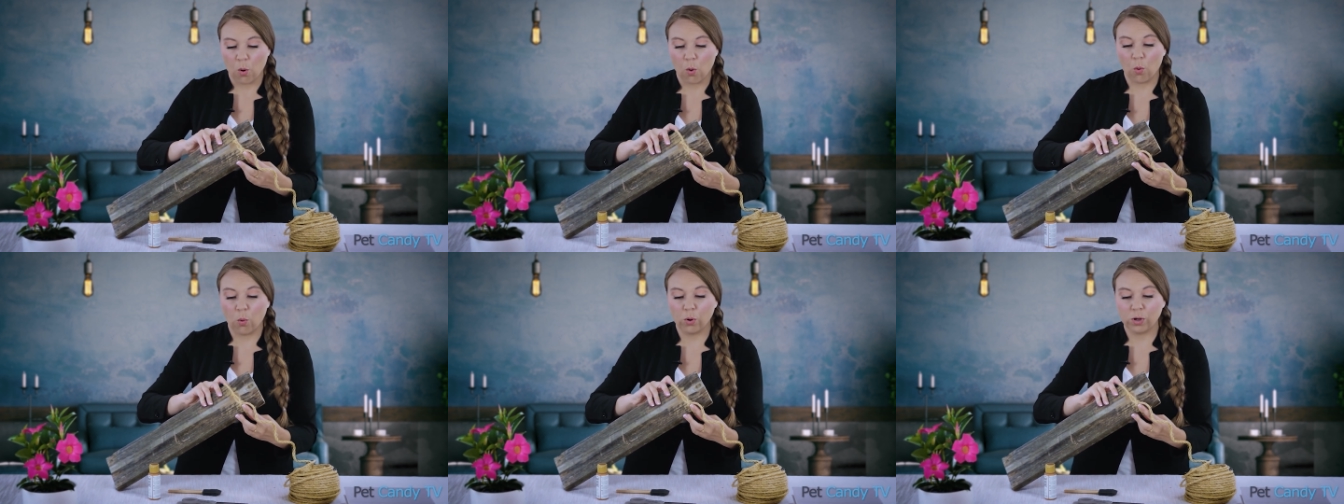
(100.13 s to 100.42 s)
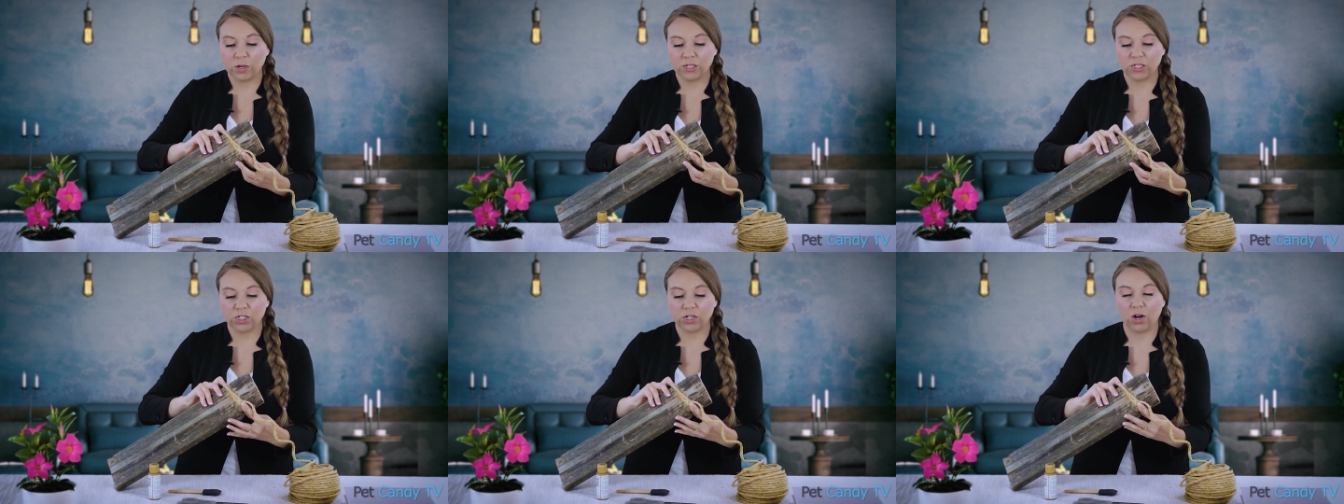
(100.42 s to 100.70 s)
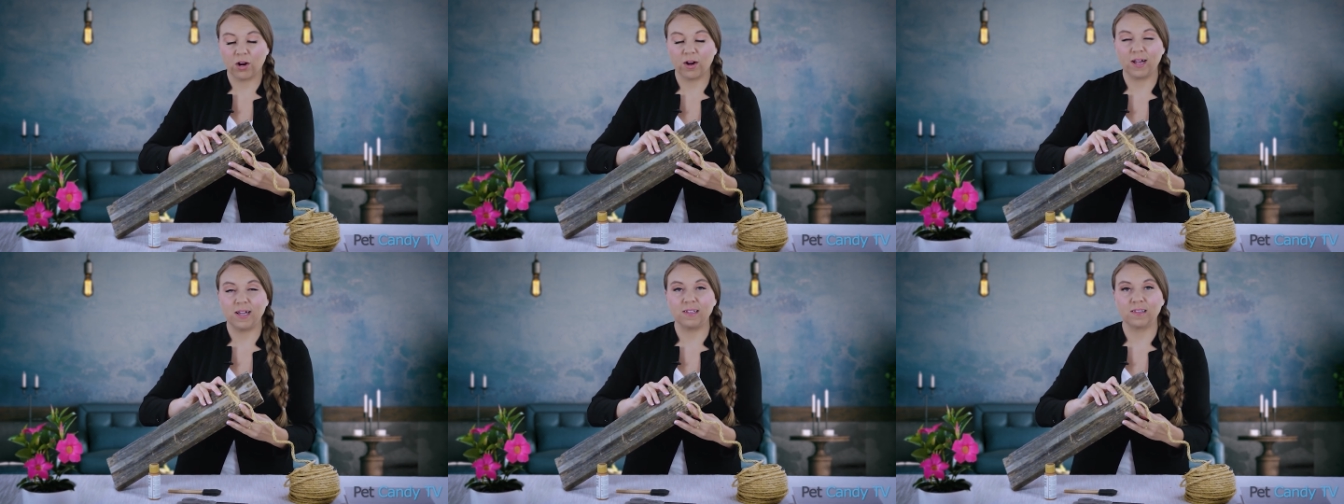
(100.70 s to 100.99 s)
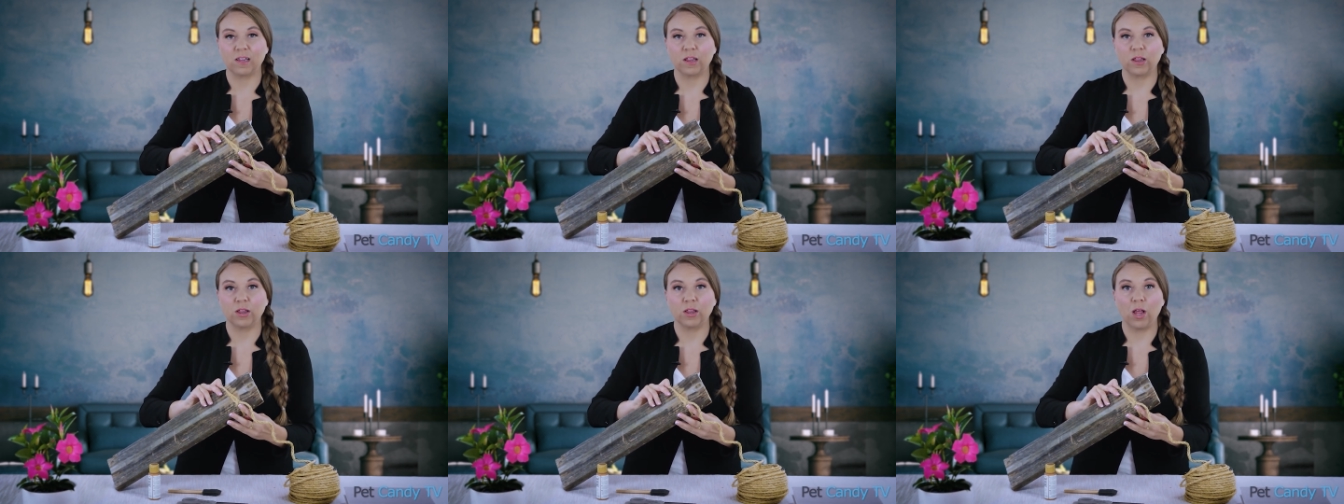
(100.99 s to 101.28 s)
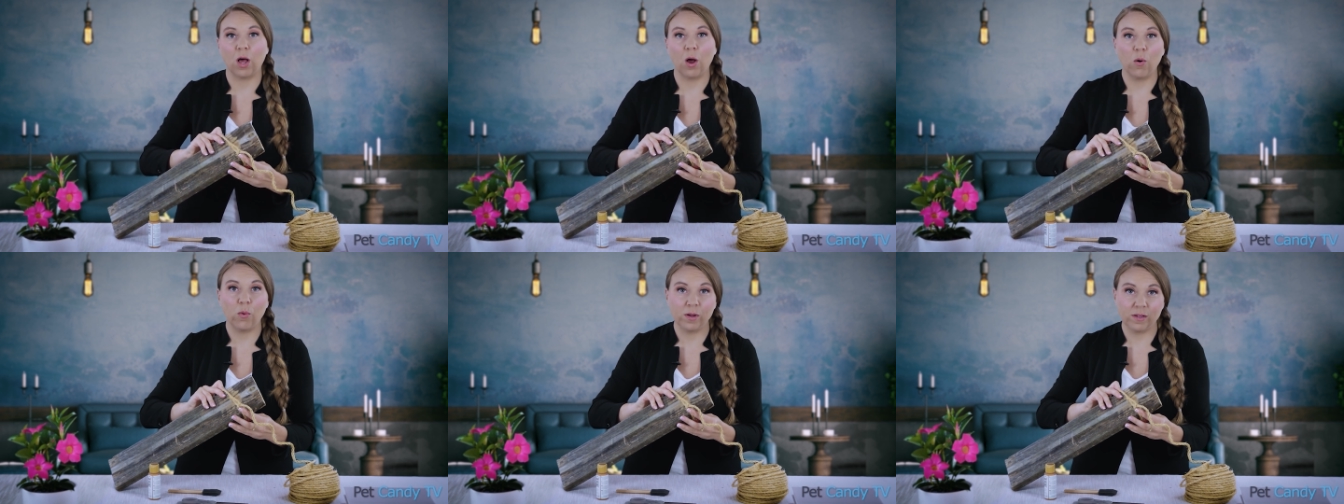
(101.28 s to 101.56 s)
or start as
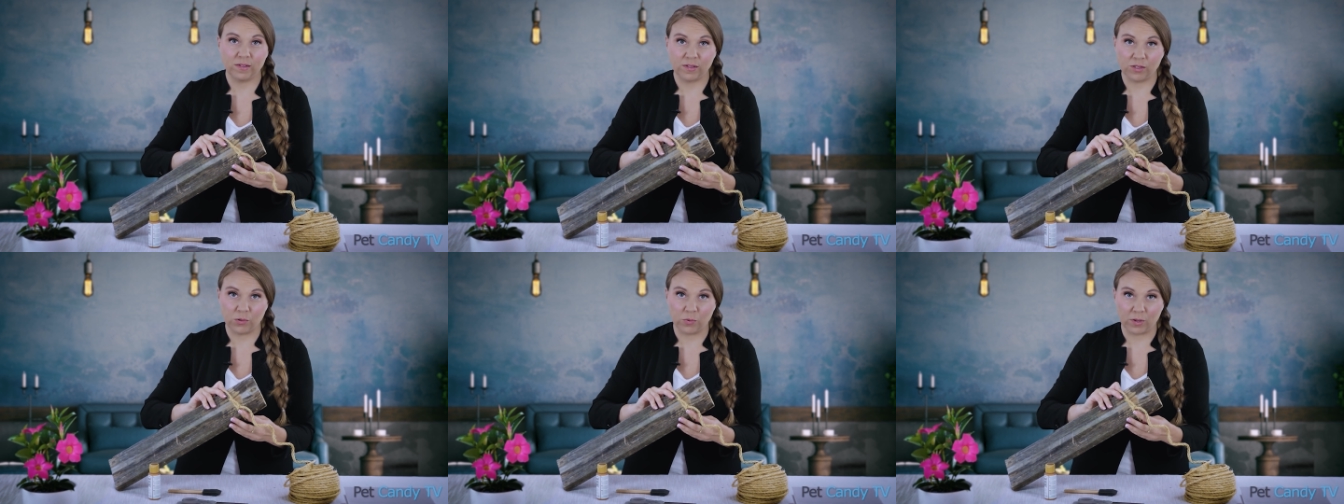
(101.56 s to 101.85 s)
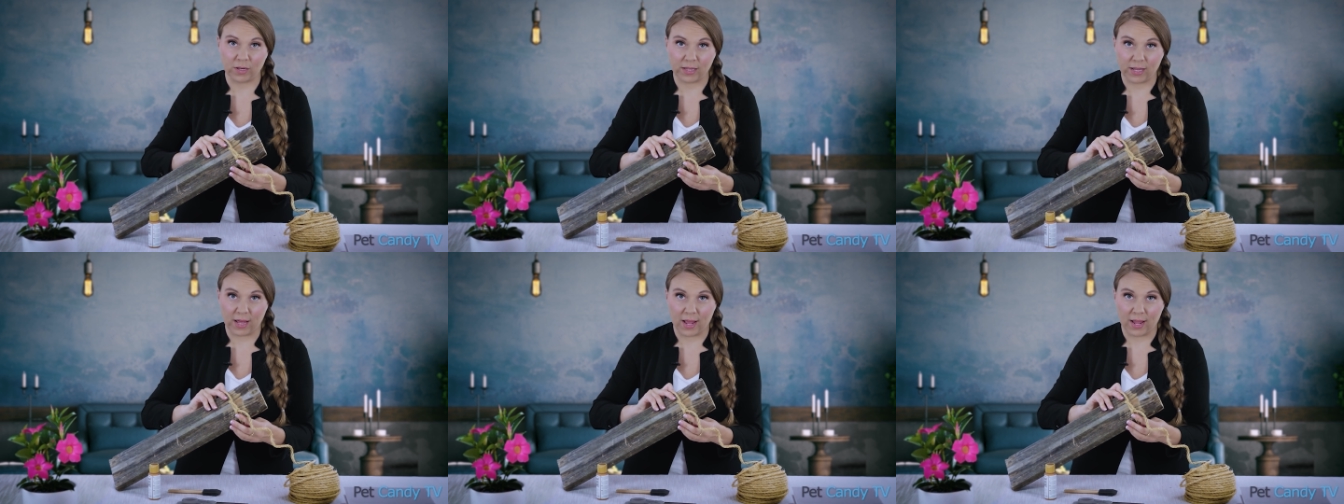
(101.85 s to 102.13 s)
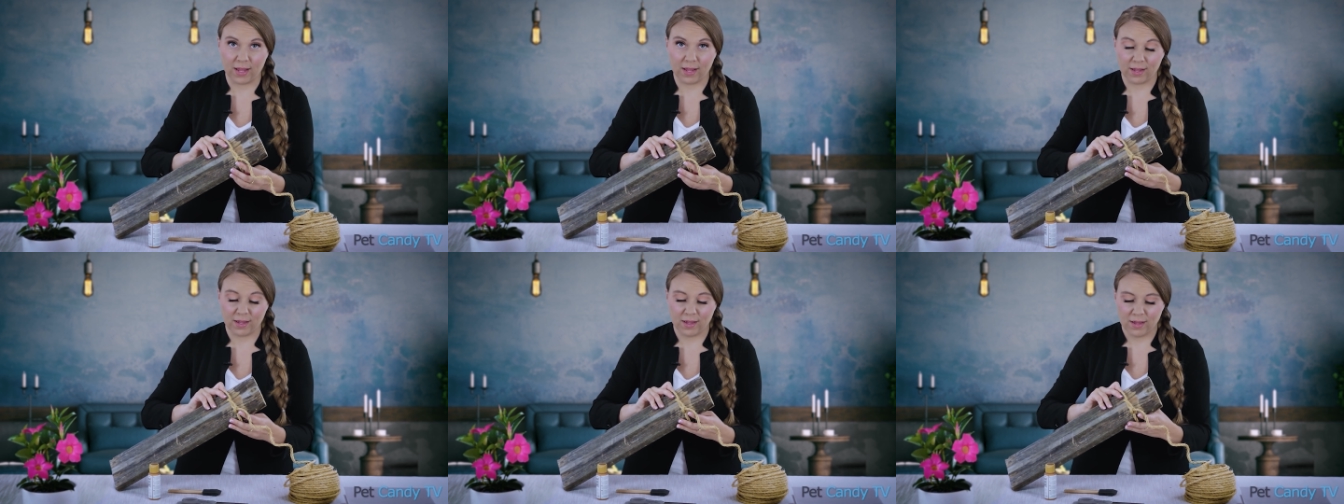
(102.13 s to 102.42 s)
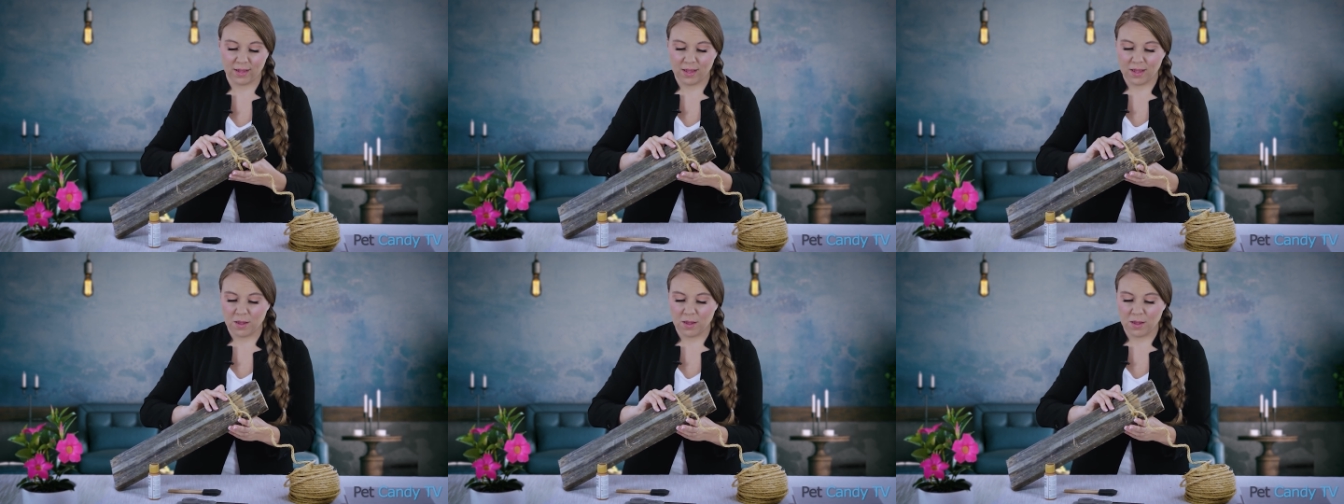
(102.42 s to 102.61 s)
low as you would like.